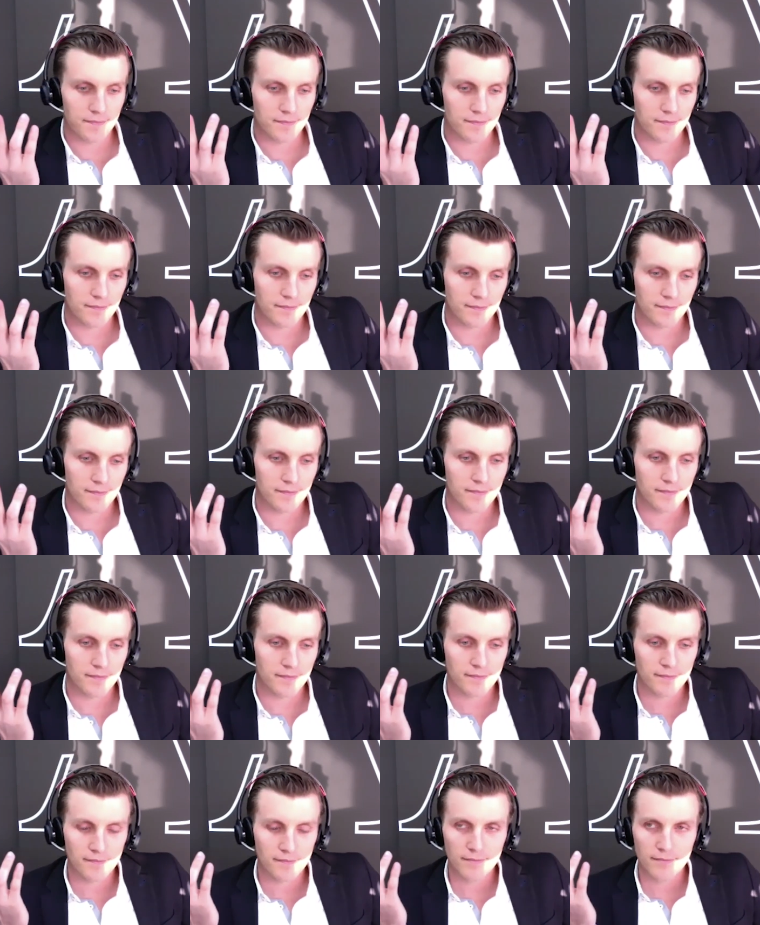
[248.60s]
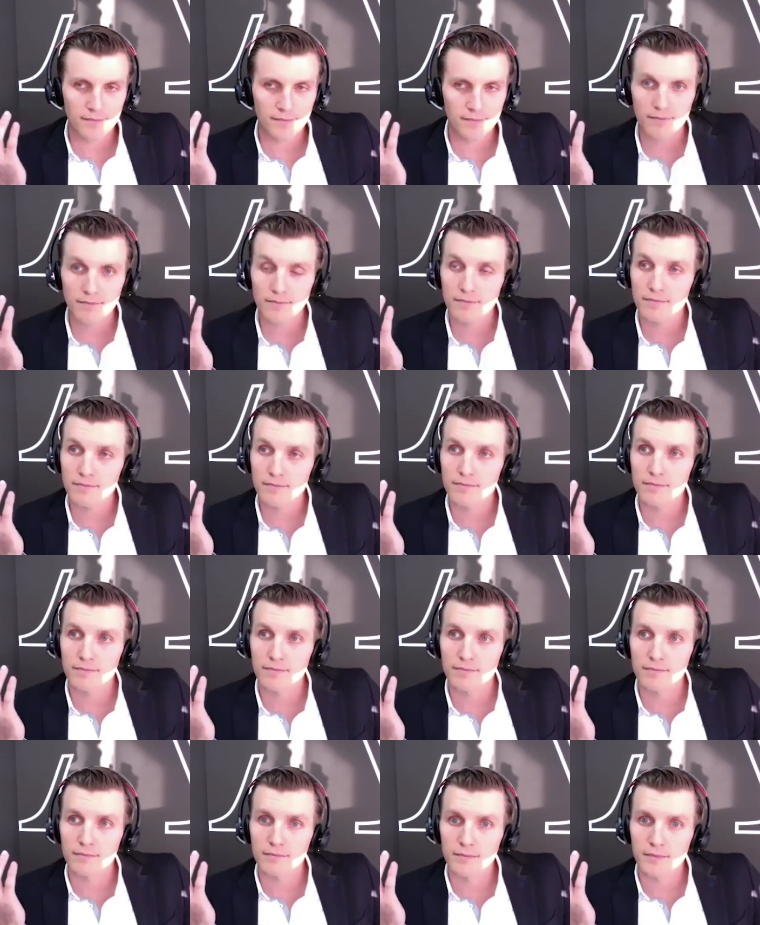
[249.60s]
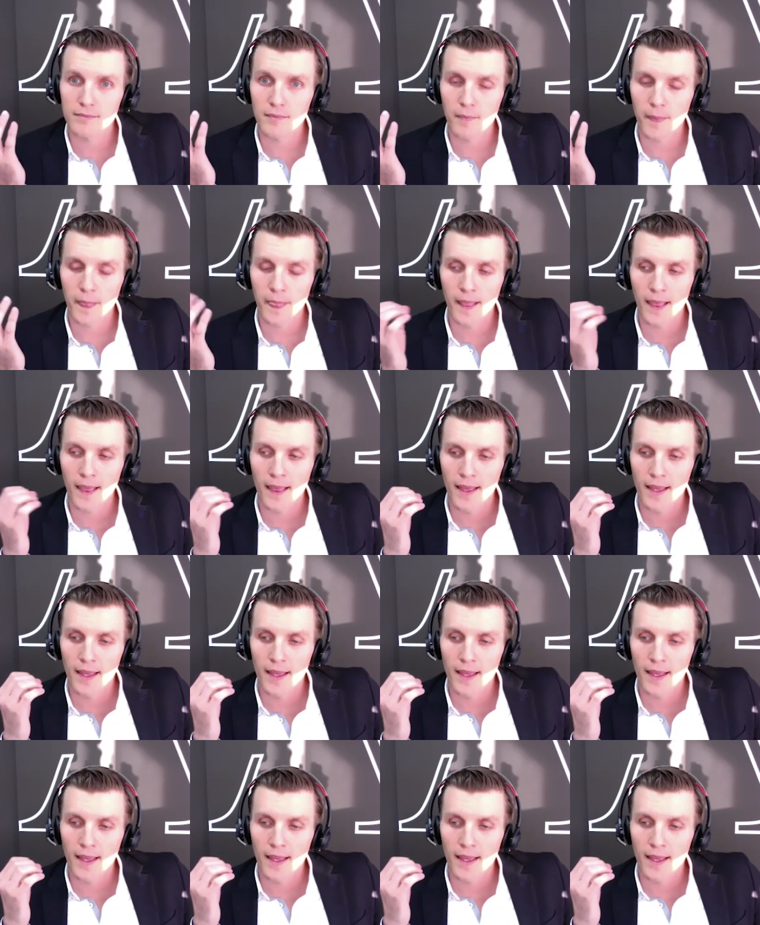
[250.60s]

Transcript: (no one is talking)